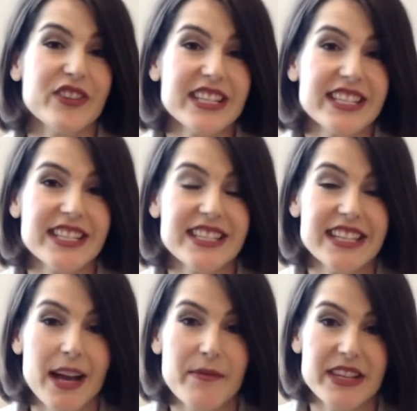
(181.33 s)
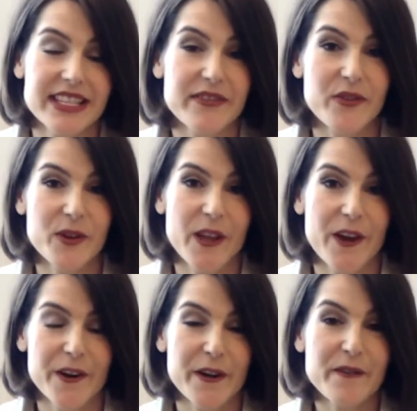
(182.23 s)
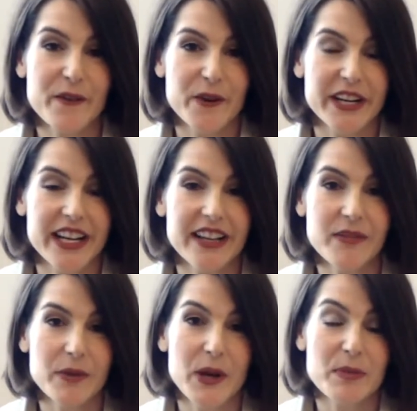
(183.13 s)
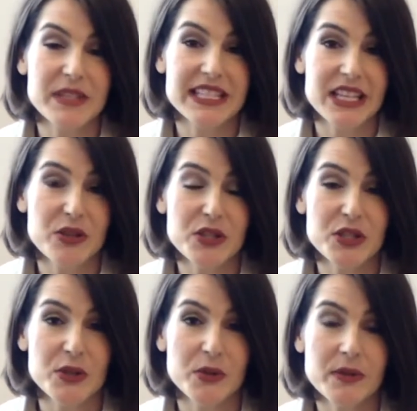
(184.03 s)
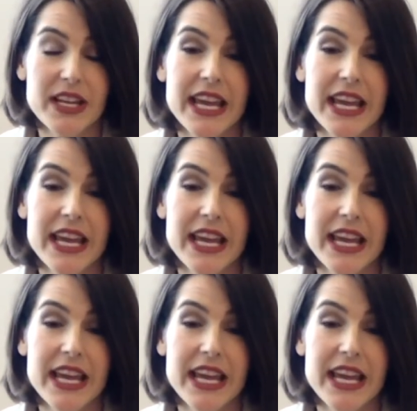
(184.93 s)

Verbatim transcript: reasons to come visit Fort Lauderdale, Florida. We'll hope to see you soon.